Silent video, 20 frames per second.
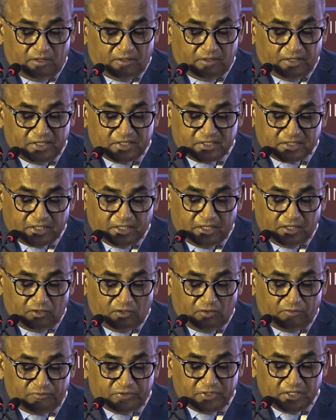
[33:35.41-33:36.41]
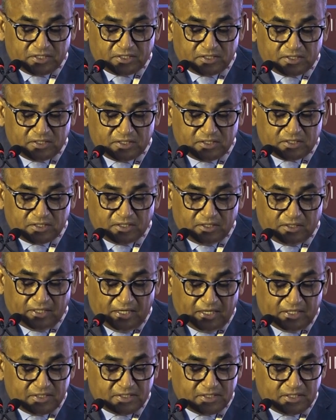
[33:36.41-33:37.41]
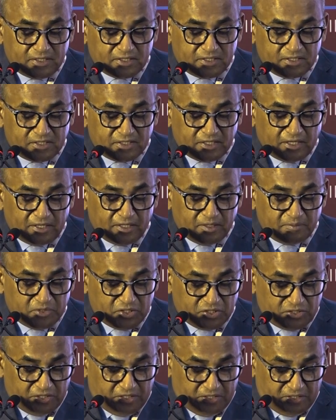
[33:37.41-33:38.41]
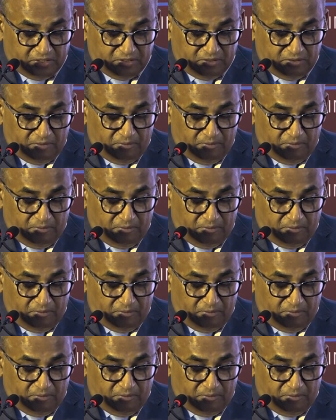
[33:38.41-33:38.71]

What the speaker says: The scale of justice in that sense is seldom straight.